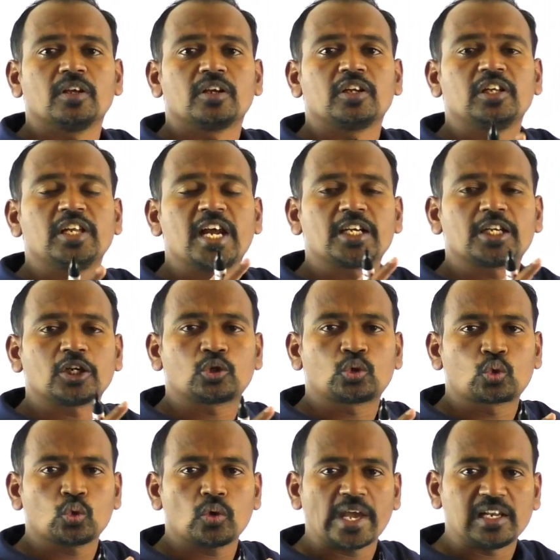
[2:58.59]
related
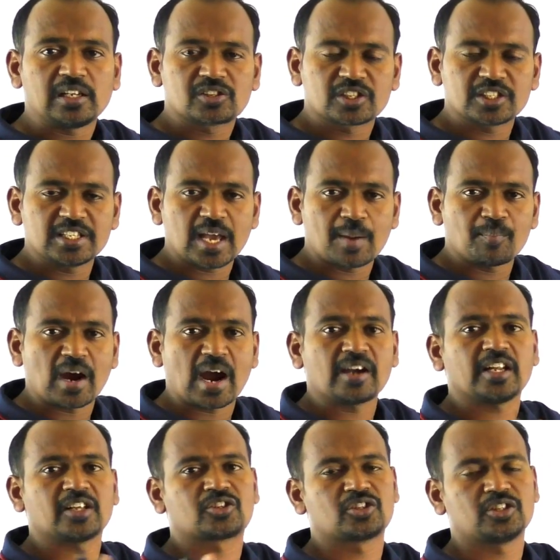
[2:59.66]
to LCM
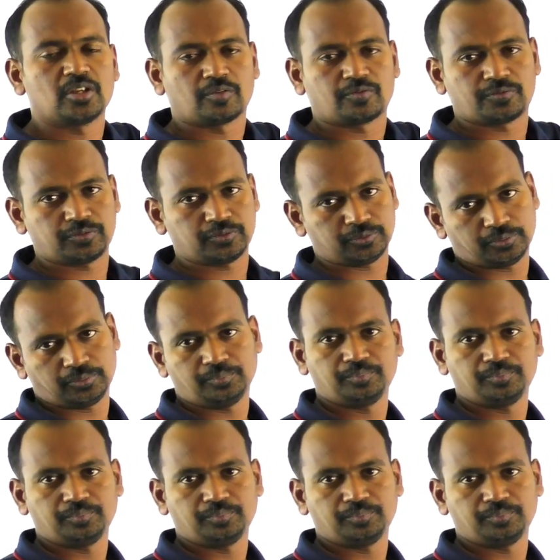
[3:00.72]
and SCF.